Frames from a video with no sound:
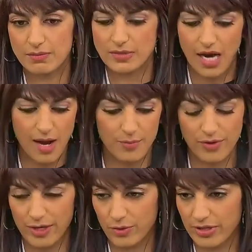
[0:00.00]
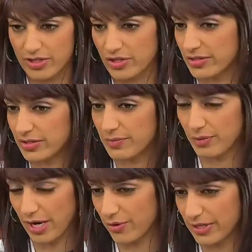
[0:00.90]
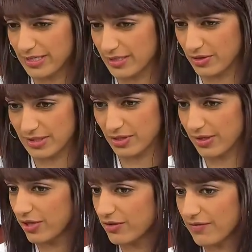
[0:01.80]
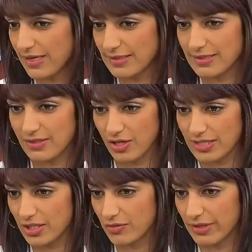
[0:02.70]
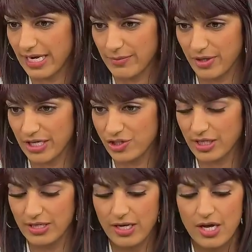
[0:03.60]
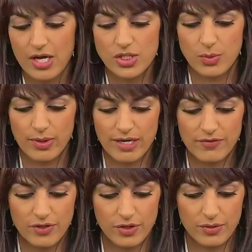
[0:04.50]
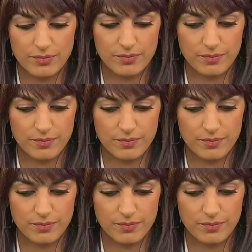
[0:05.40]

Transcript: top priority priorities are still air defense, artillery, ammunition. So whatever